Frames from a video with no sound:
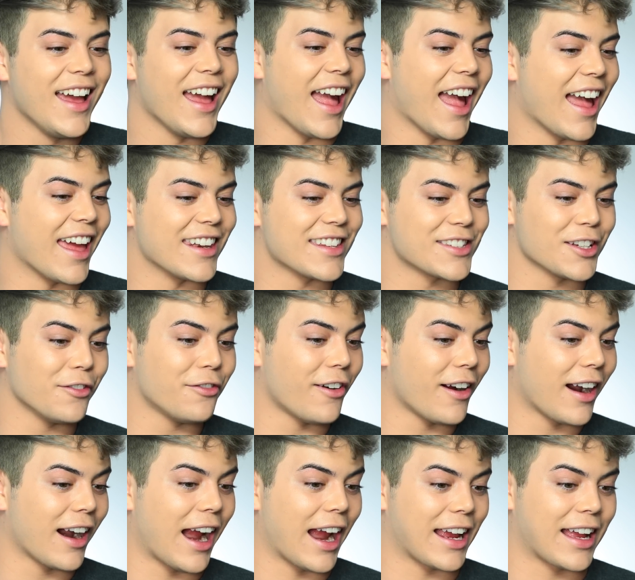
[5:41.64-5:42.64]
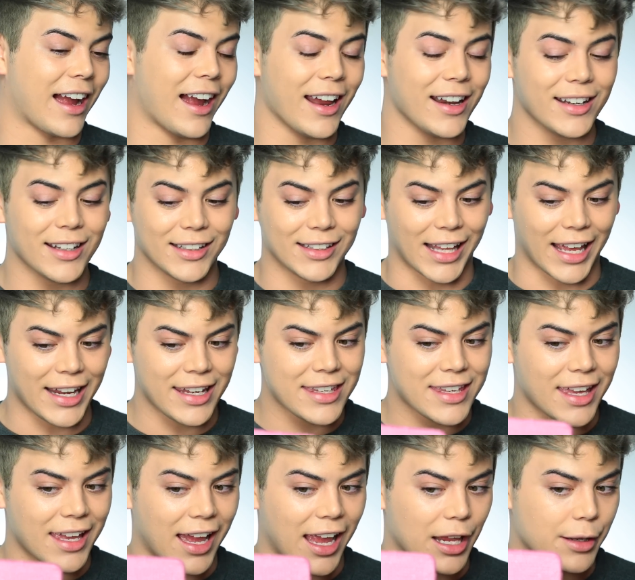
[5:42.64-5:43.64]
and so far I kind of
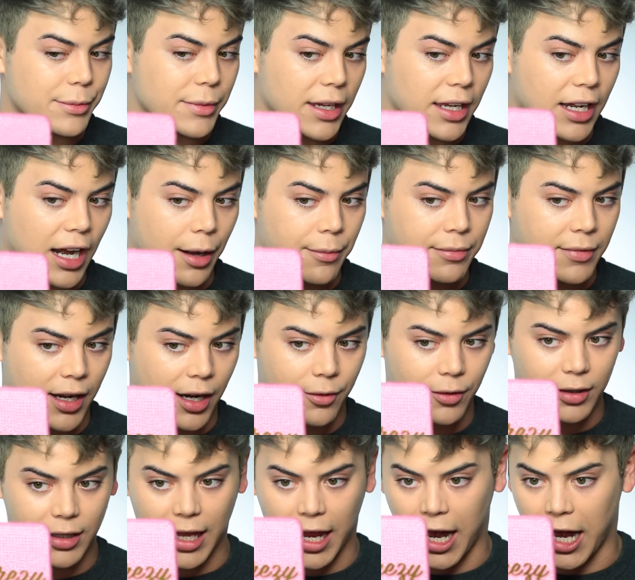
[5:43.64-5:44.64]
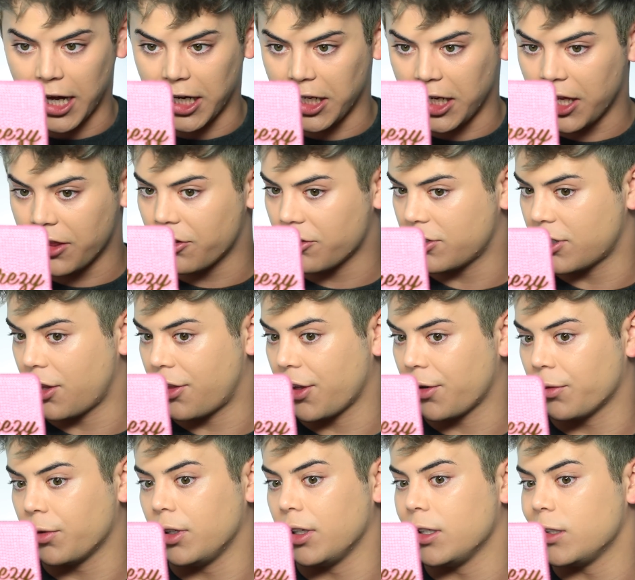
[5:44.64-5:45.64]
like it. I mean, I'm not really hating it. There's
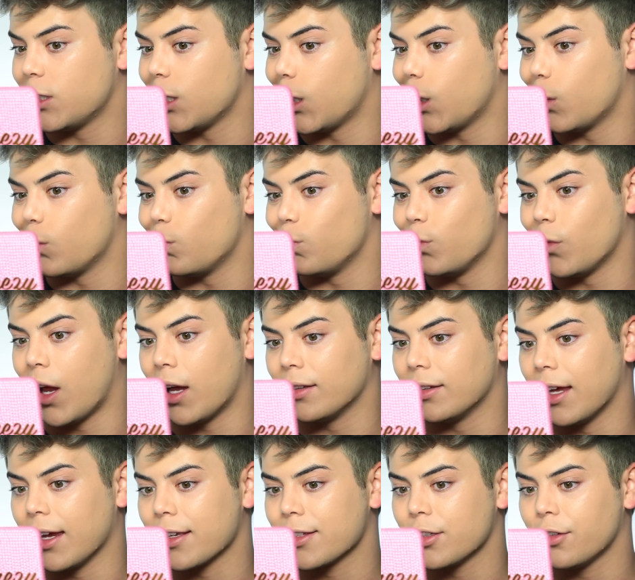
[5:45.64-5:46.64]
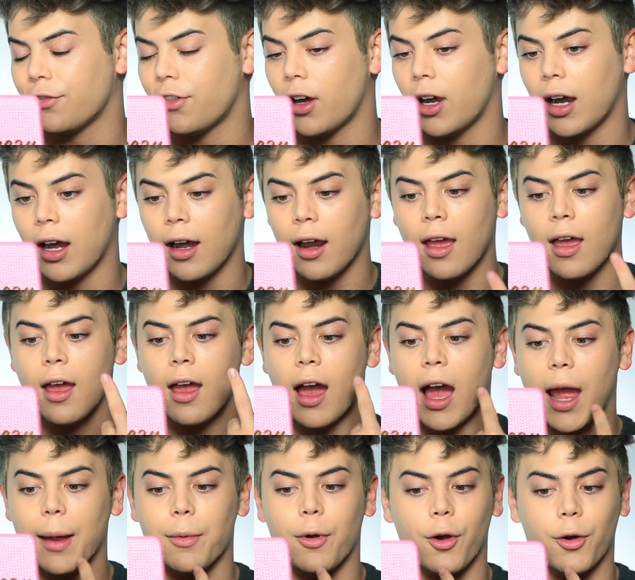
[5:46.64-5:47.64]
nothing really to not like so far.
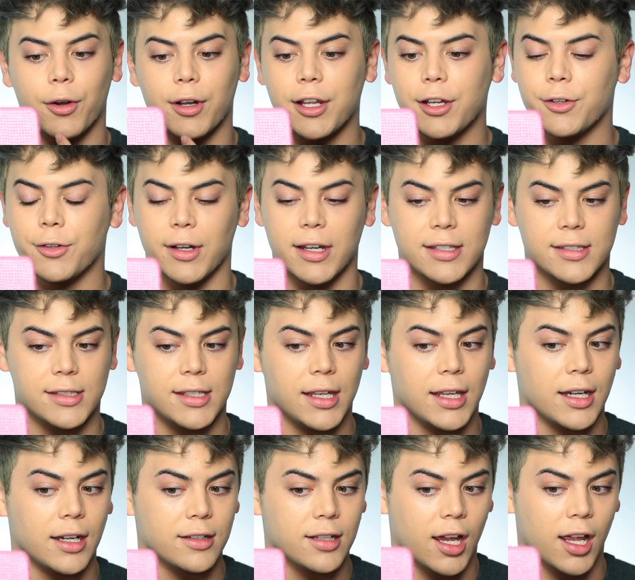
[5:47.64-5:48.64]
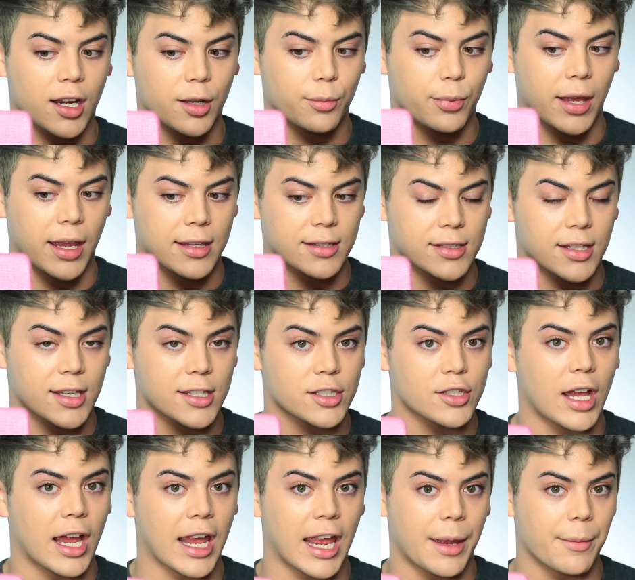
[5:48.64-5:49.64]
I'm already creasing in a ton of places,
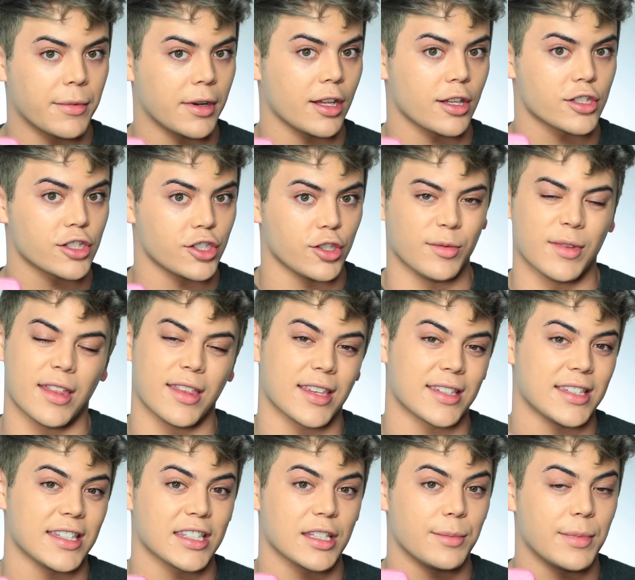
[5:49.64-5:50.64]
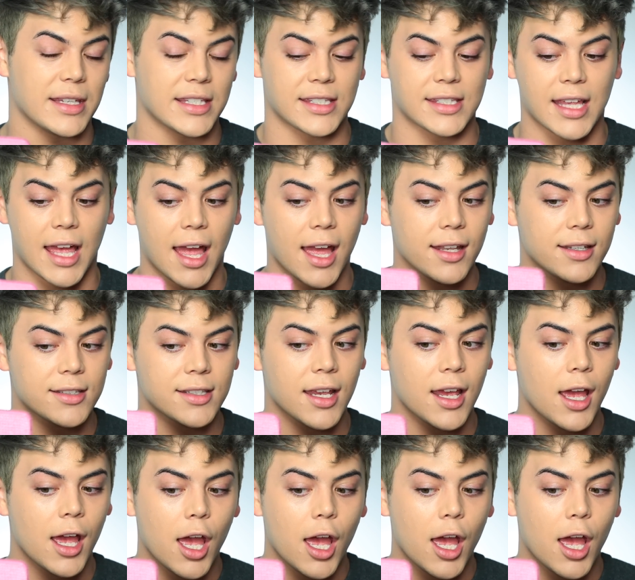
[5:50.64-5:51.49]
so I am gonna assume that this needs to be set,